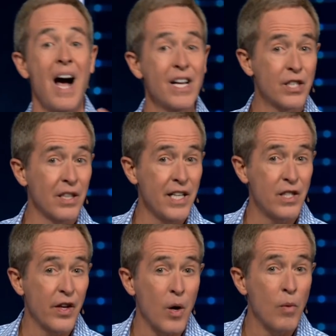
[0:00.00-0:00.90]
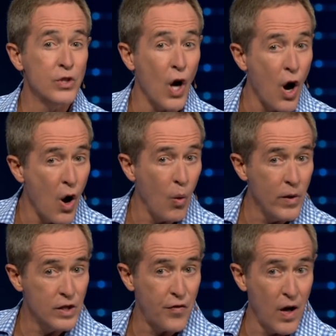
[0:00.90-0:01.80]
isolation that almost
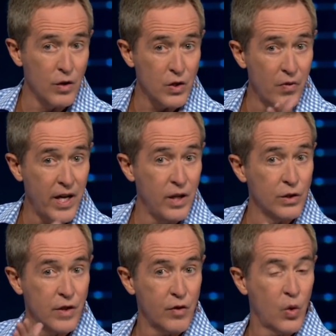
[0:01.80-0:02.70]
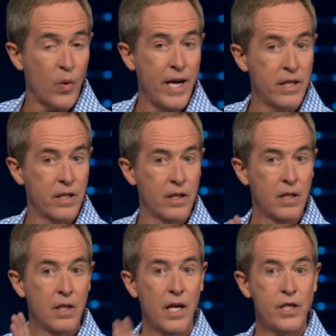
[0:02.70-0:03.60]
always follows on the heels of great
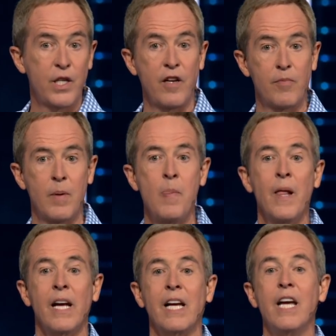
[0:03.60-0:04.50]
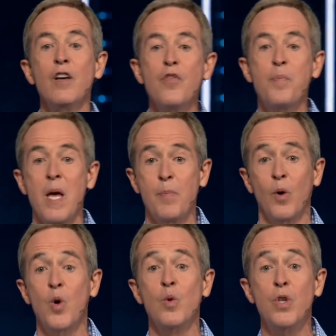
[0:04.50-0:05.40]
achievement. Give
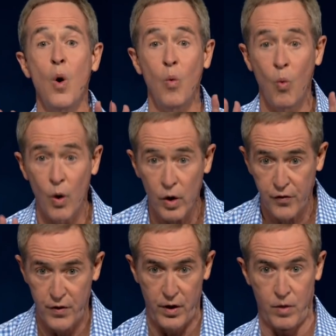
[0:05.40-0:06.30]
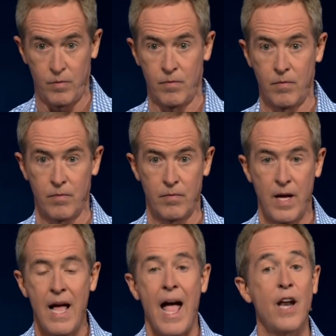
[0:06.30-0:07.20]
people who don't work for you
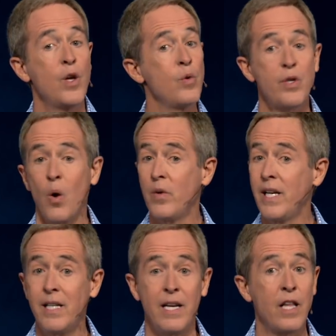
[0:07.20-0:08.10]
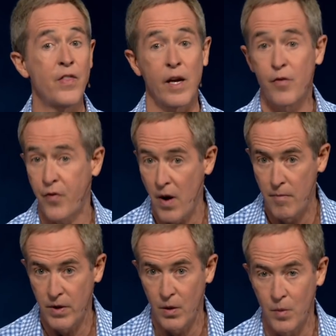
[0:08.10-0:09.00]
and who don't need anything
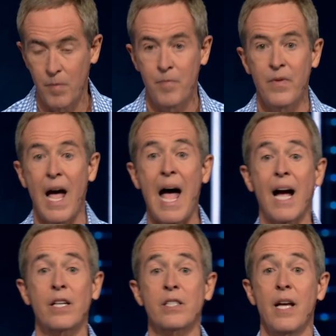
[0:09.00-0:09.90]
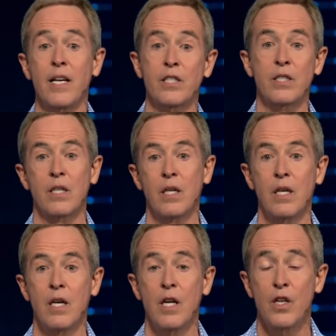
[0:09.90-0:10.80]
from you access
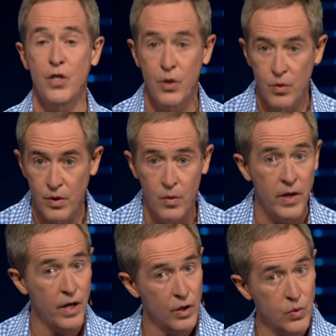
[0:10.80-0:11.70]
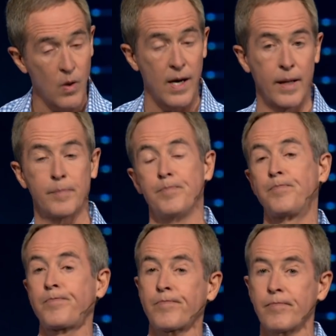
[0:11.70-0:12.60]
to you. And here's why.
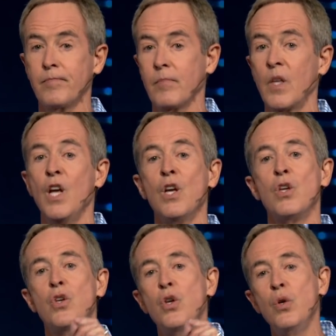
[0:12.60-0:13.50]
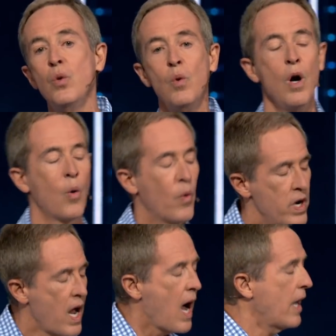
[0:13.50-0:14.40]
You were
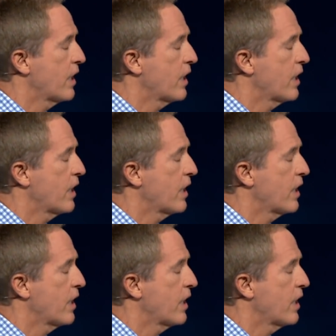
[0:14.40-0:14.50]
not